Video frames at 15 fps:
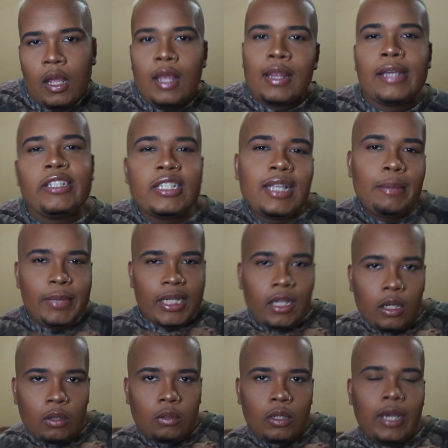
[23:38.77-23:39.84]
Like, just let me
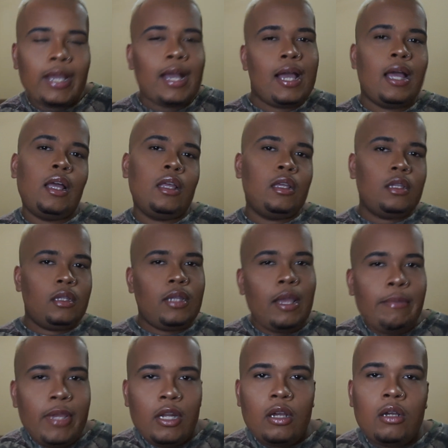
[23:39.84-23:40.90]
know. Like, let
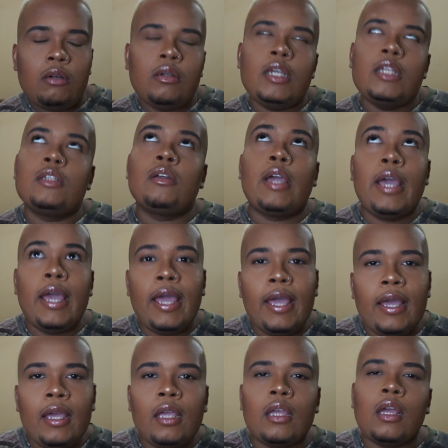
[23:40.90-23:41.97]
me know it's
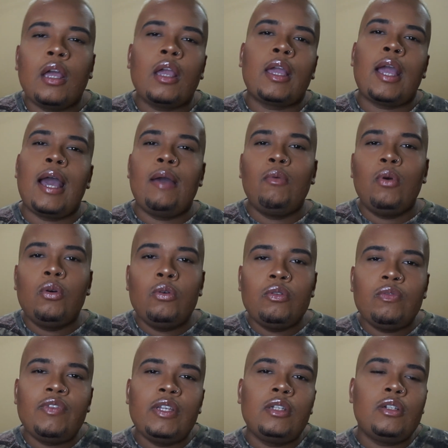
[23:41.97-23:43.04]
okay. Like, I won't
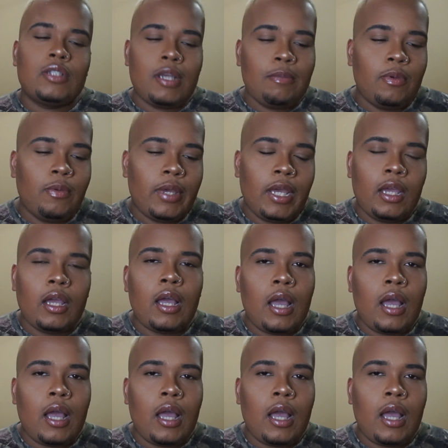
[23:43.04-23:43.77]
feel no type of way.